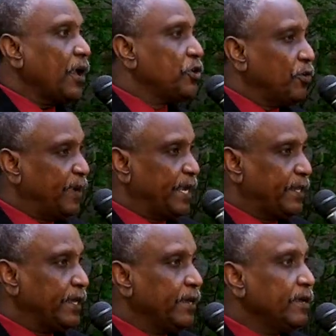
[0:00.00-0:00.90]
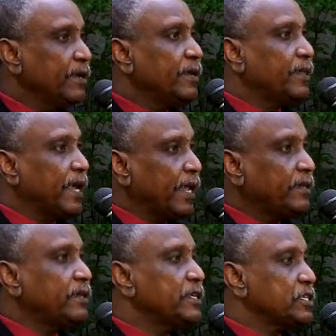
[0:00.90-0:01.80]
humanity.
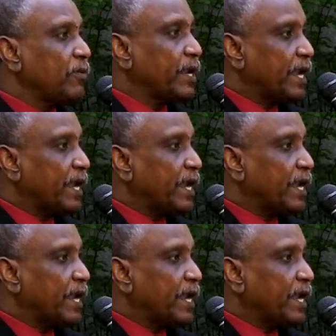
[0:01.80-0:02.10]
That is our